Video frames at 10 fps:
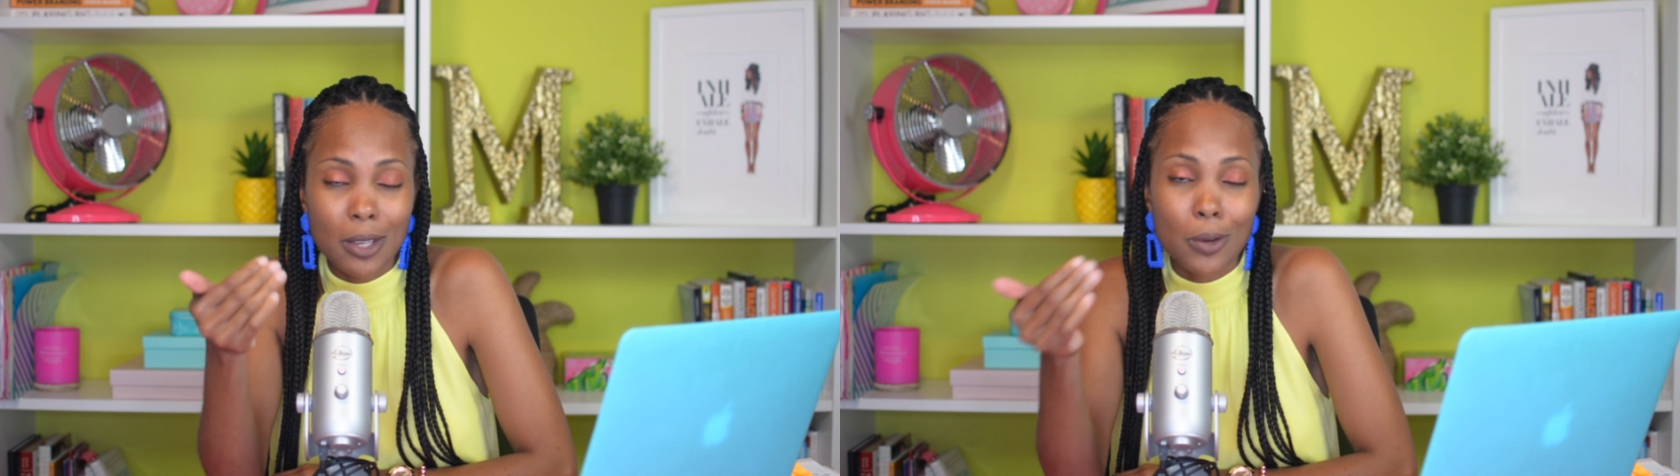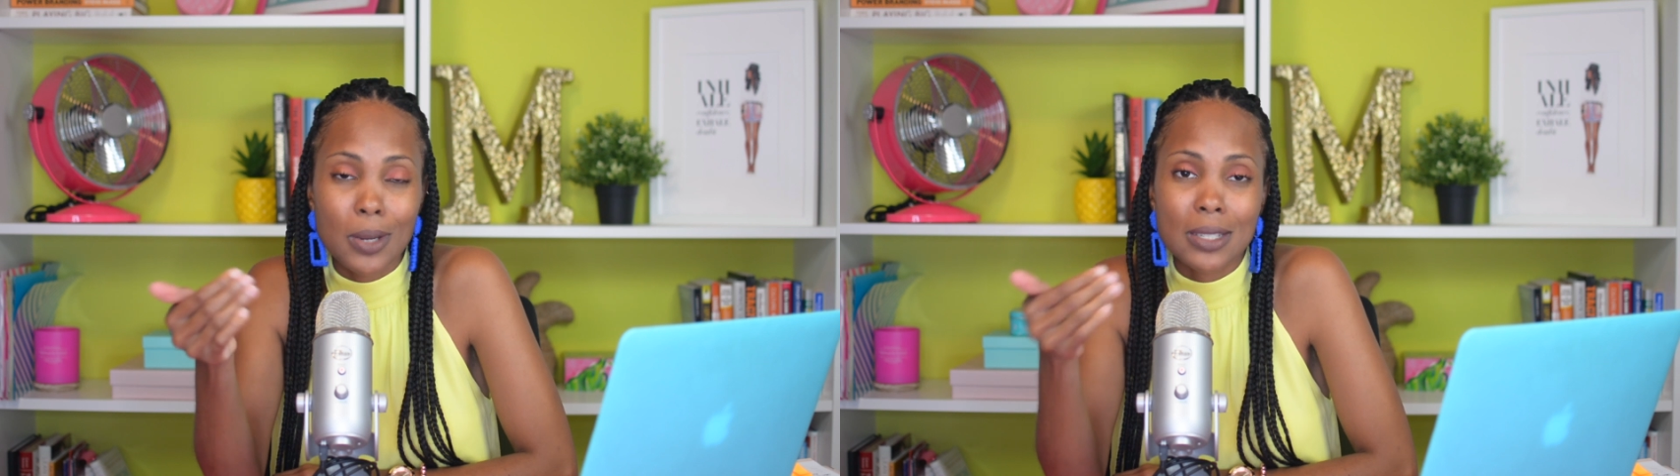
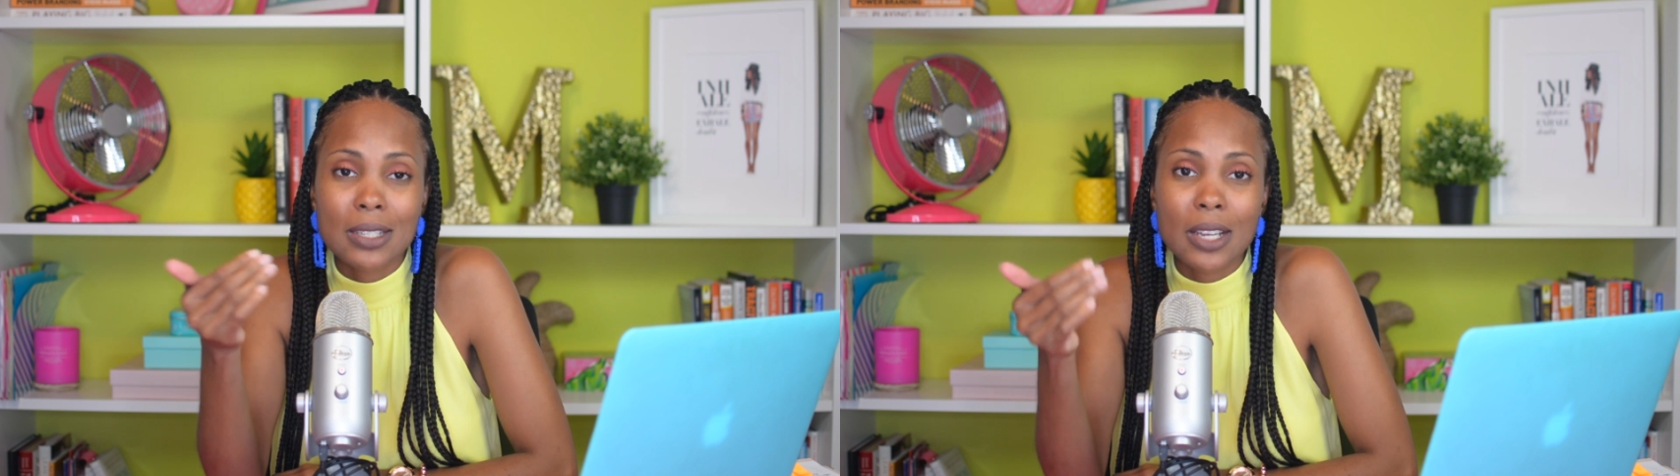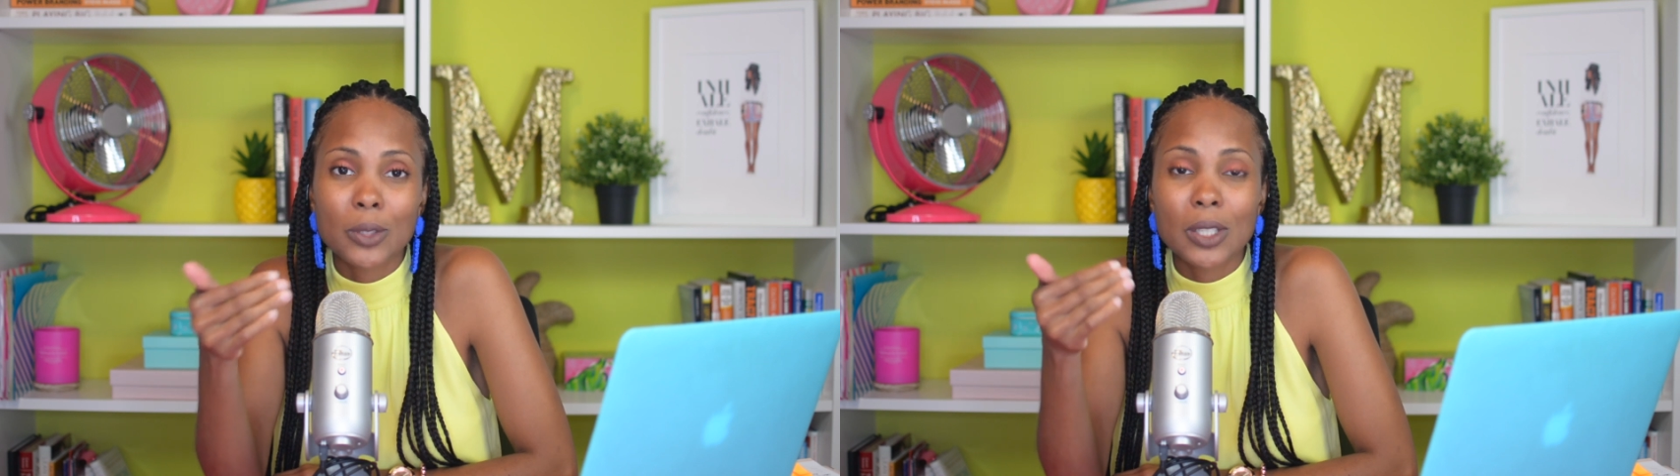They don't
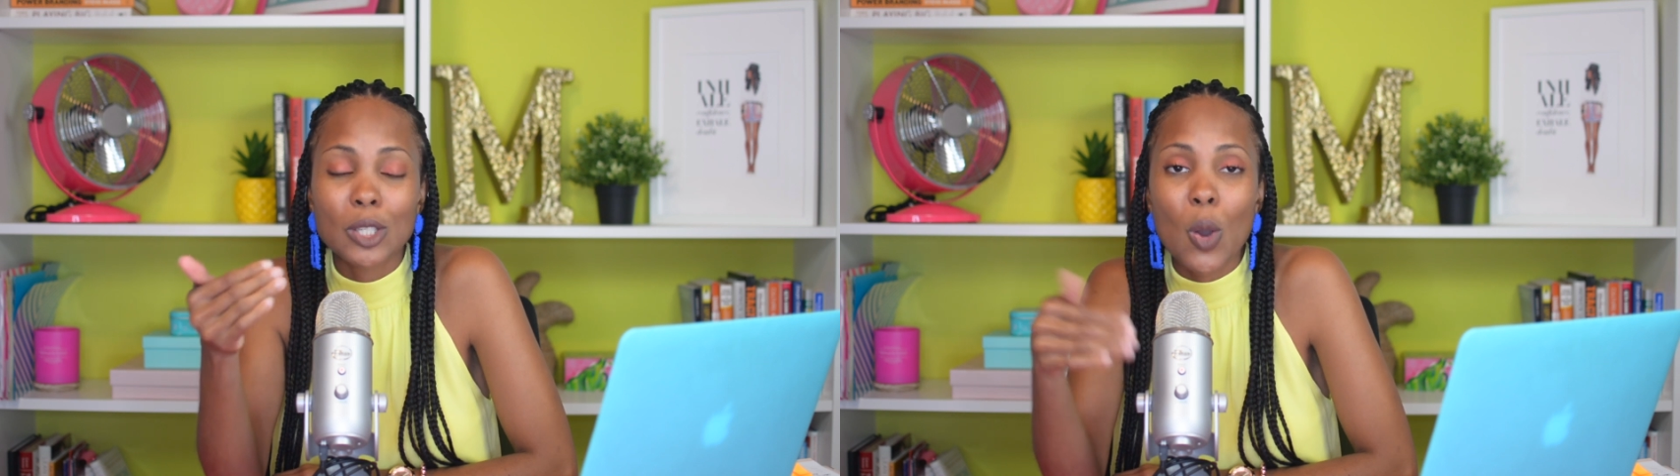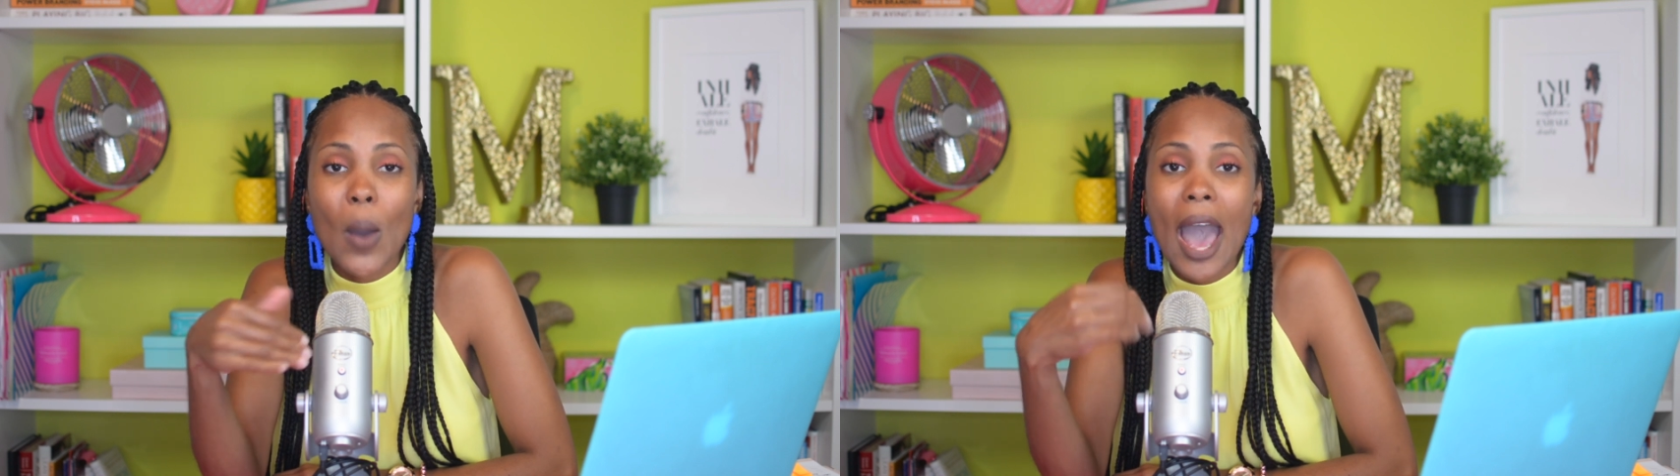necessarily
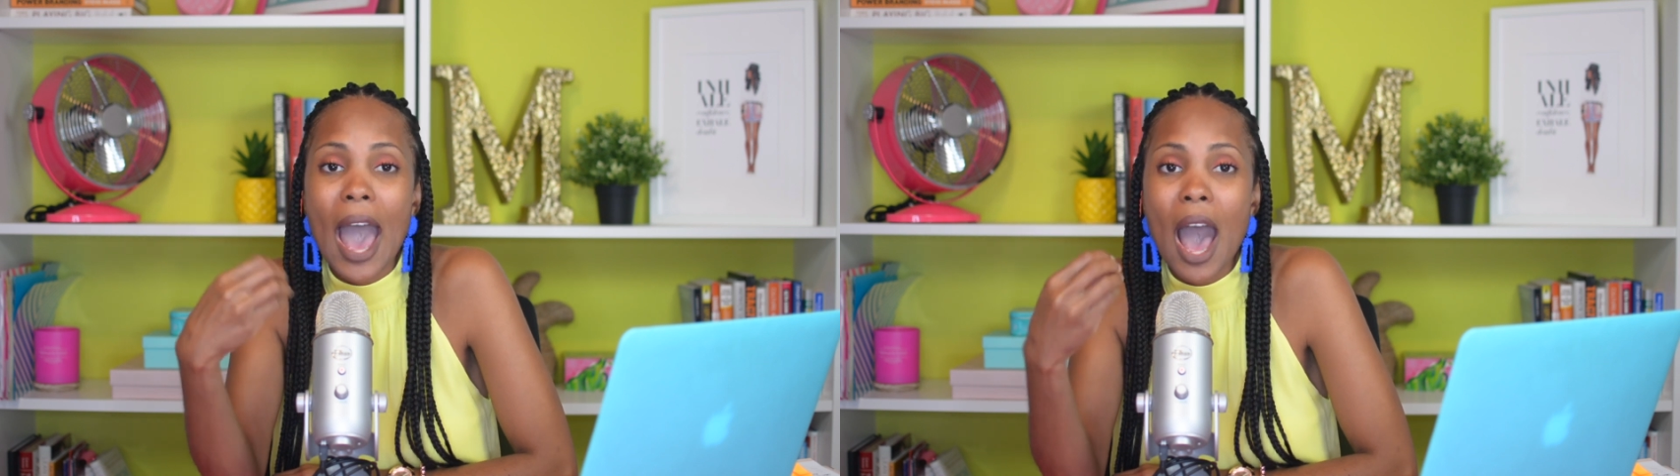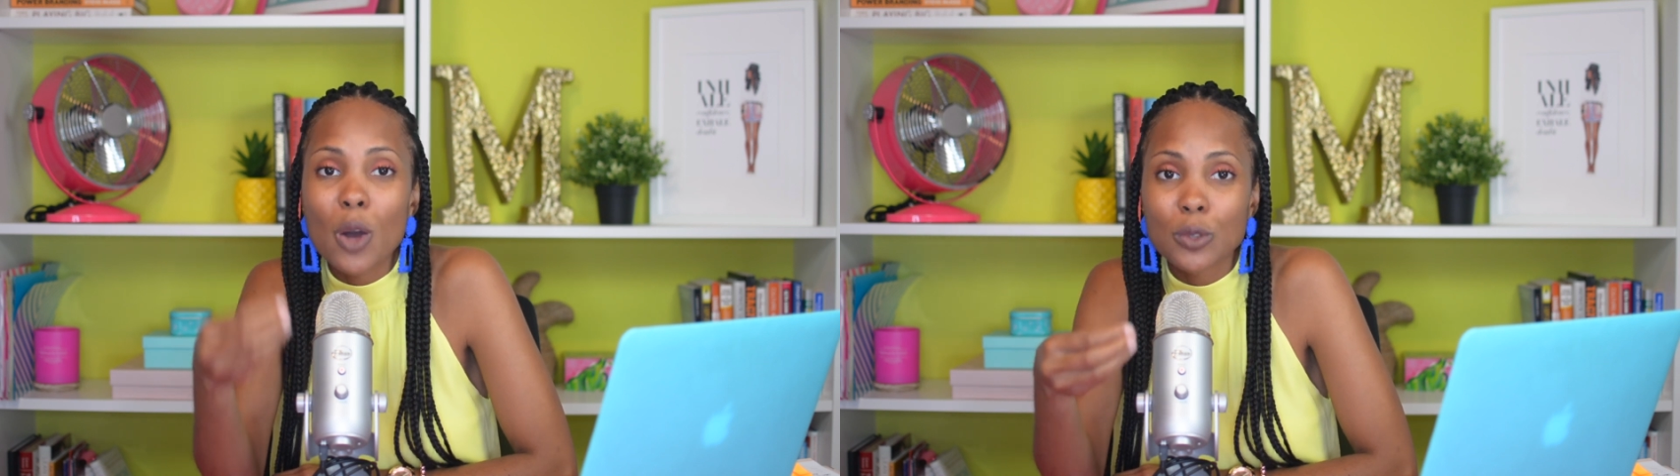know
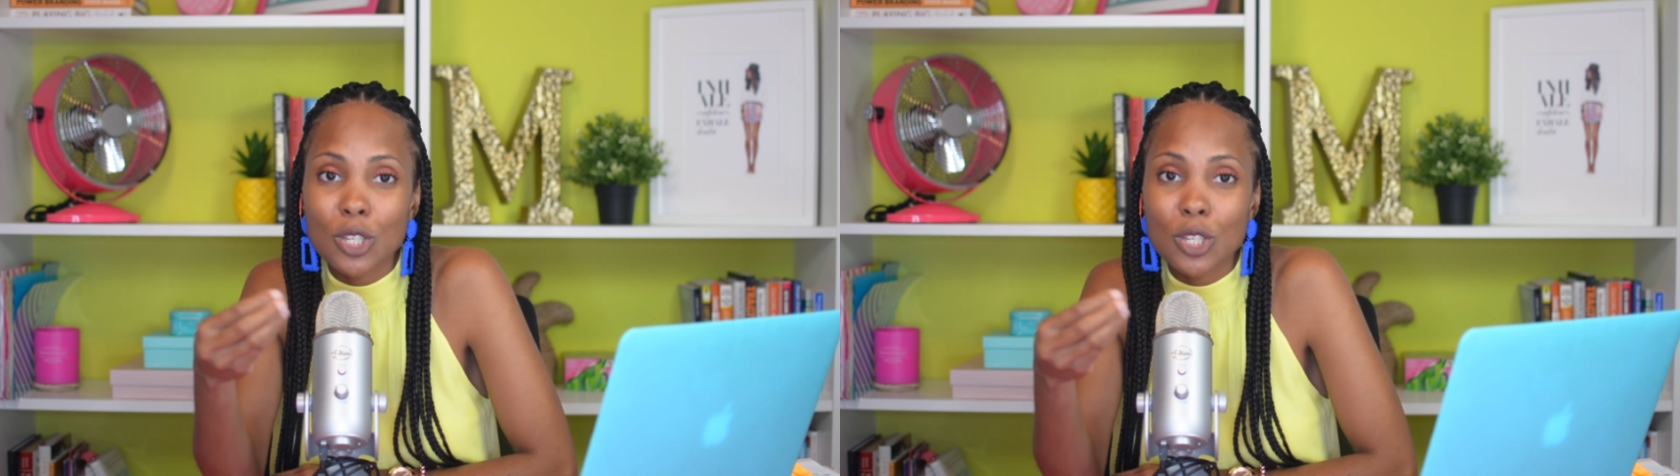how